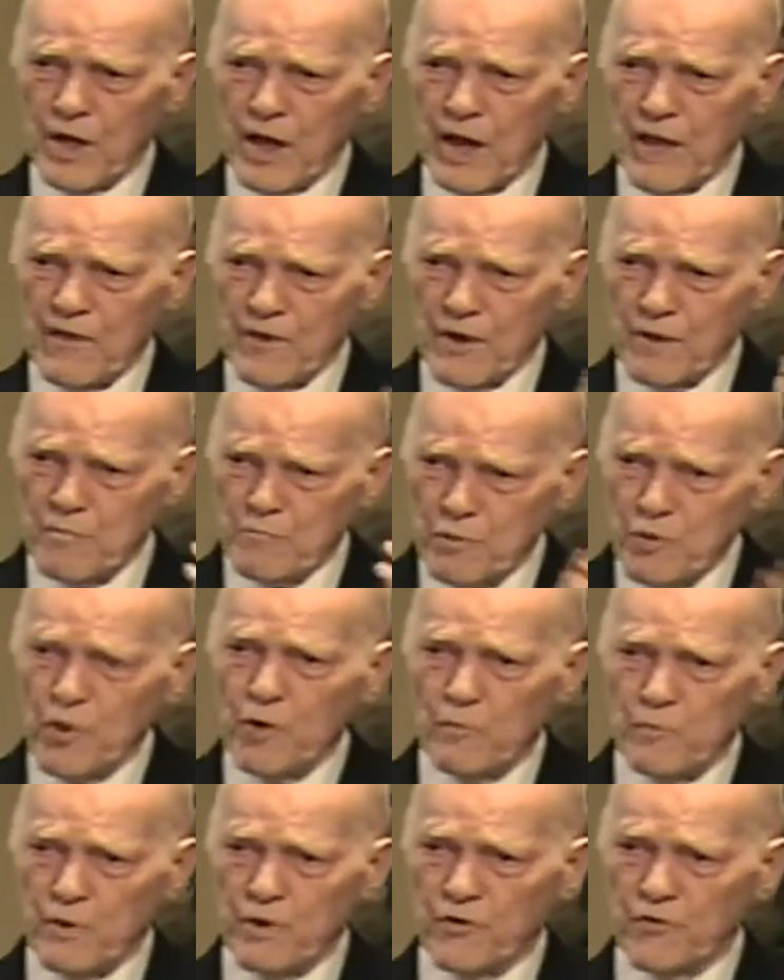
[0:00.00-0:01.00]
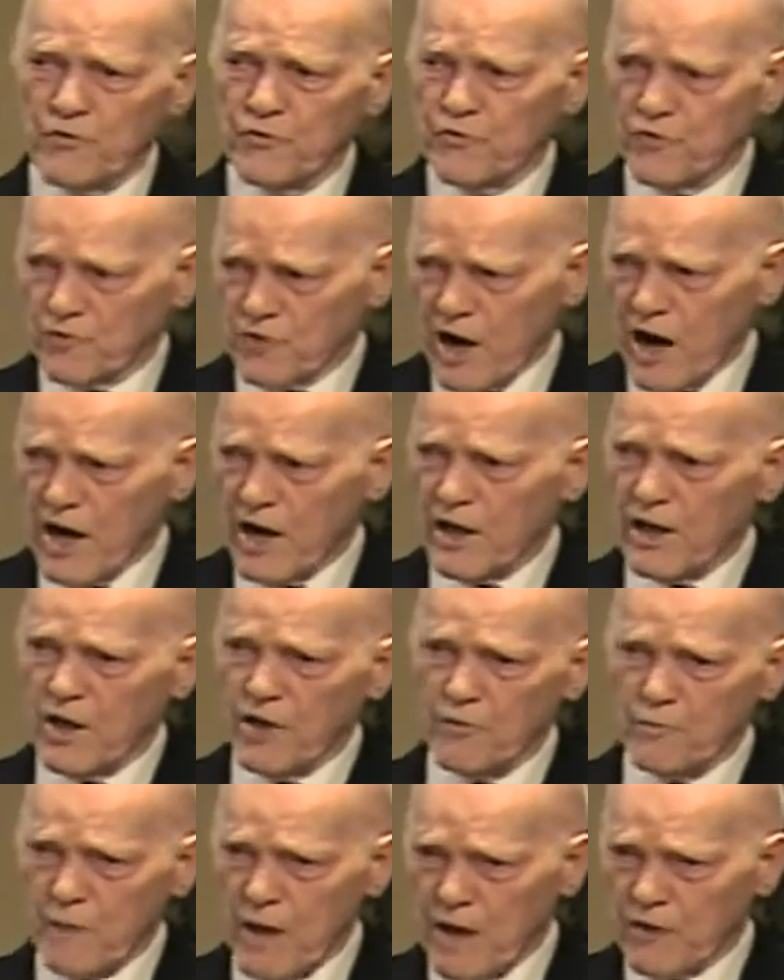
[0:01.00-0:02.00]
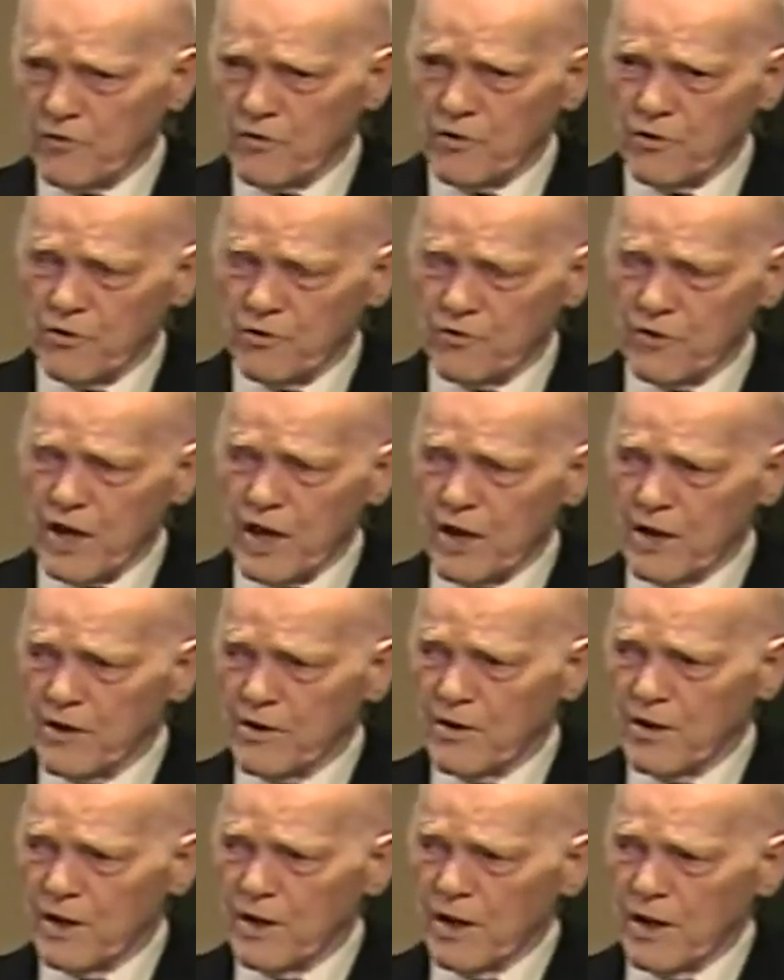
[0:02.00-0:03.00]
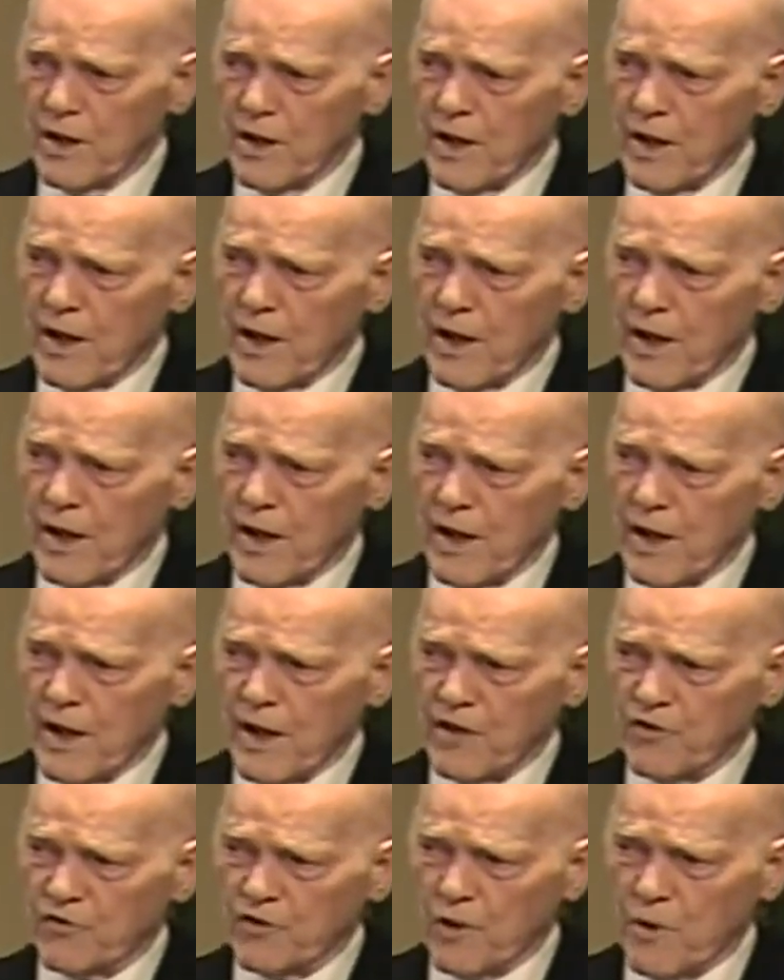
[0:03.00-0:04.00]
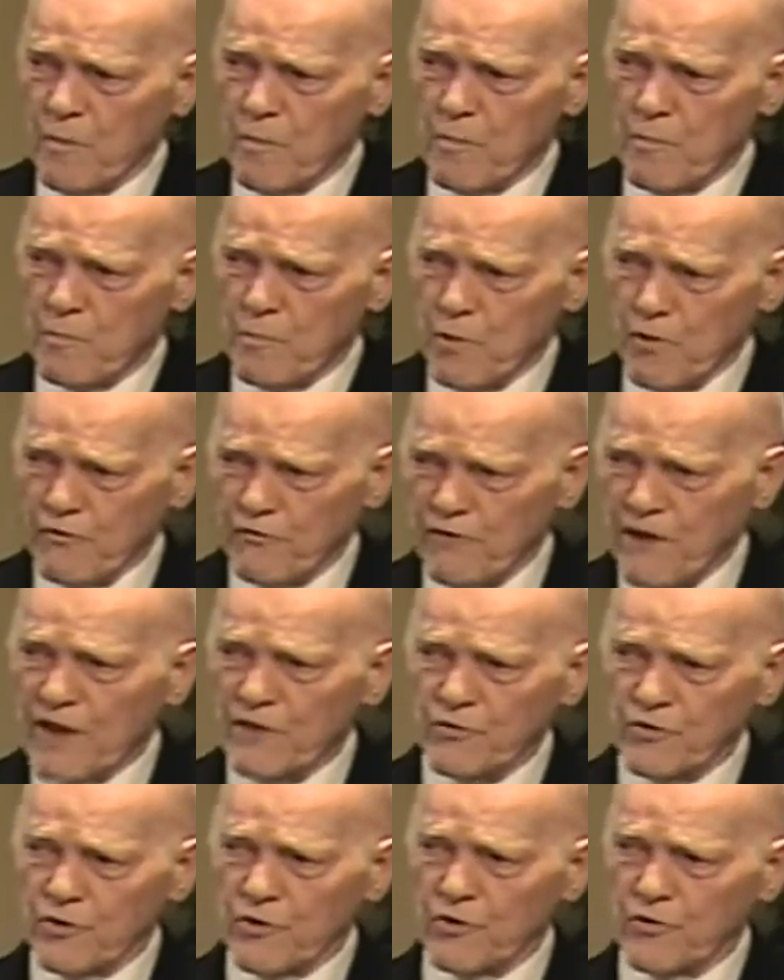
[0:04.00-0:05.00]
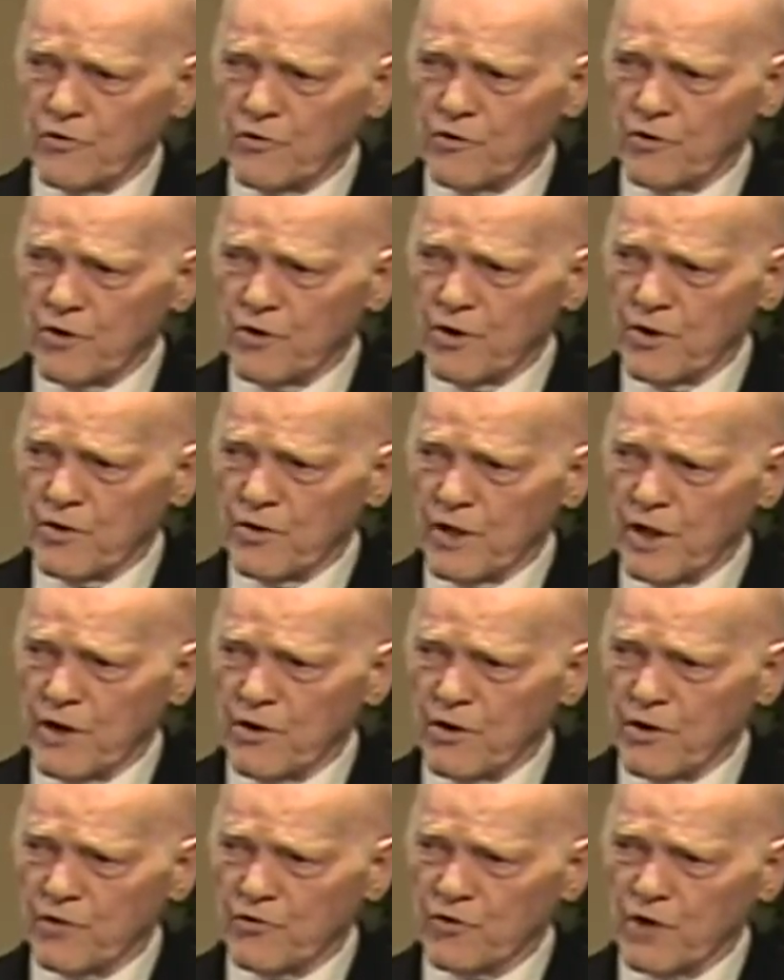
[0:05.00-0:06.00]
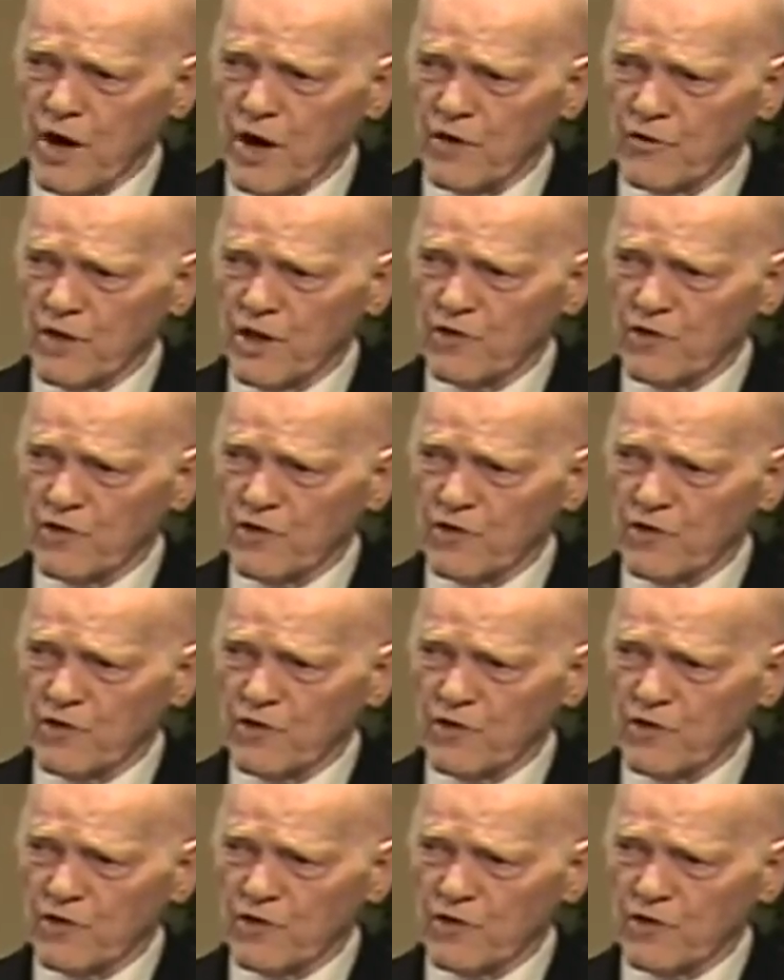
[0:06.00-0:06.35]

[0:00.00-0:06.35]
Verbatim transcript: and their pulpits, starting, as Pastor said, uh, it's the professors that are in charge.